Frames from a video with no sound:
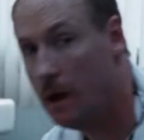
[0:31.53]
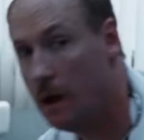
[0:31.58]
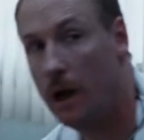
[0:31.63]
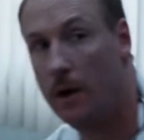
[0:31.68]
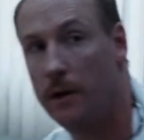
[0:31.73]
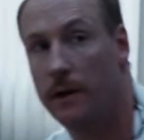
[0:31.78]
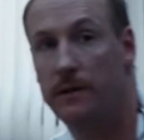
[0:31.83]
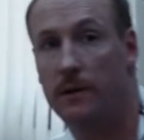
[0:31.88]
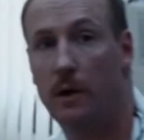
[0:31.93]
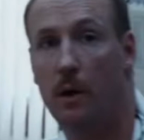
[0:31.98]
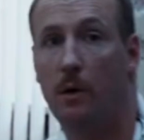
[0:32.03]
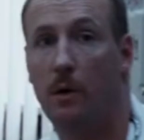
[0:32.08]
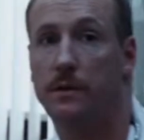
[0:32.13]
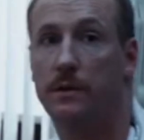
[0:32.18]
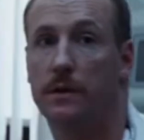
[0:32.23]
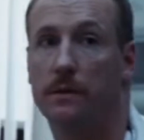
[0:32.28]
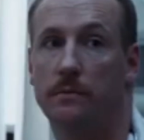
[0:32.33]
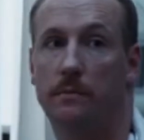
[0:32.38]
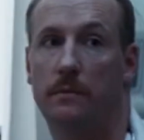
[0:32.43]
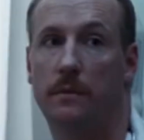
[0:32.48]
I already told
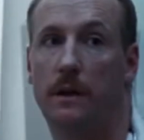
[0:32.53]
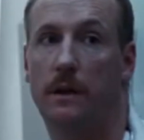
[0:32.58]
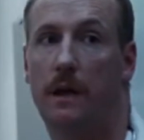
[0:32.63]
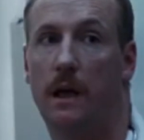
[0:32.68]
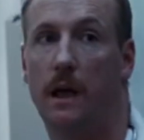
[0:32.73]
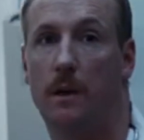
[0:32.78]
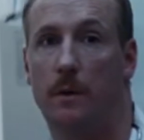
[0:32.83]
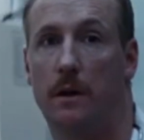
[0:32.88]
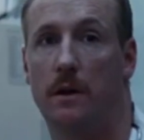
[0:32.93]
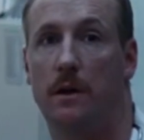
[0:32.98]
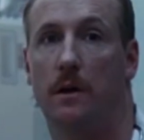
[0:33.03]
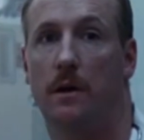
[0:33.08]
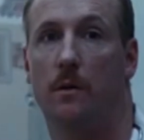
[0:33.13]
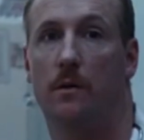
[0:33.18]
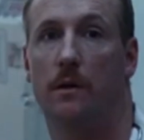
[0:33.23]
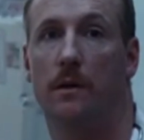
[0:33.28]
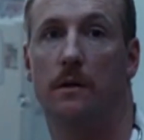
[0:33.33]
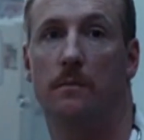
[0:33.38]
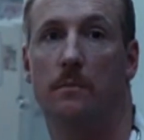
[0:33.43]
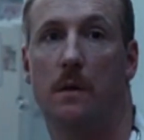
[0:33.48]
you. He came in here
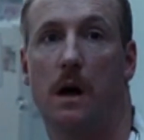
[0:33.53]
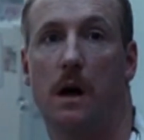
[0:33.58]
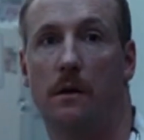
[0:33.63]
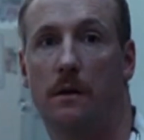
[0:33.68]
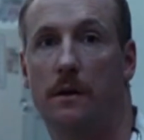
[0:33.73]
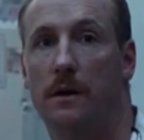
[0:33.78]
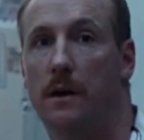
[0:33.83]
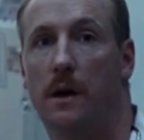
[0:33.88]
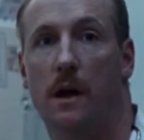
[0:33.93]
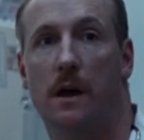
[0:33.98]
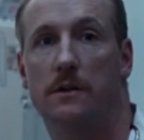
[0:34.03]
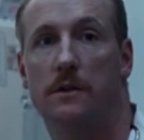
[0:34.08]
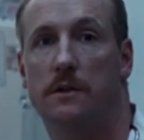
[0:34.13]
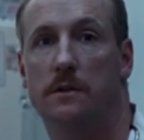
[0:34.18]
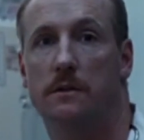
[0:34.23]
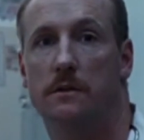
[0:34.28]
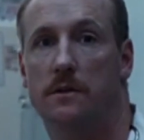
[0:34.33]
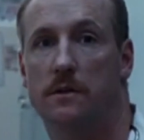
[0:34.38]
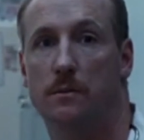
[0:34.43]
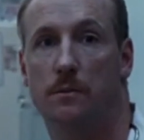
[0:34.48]
with a mild
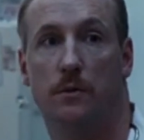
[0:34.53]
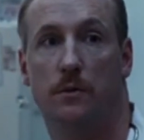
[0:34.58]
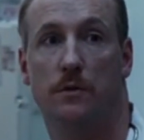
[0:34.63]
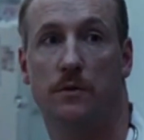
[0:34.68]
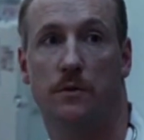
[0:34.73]
concussion, some bruised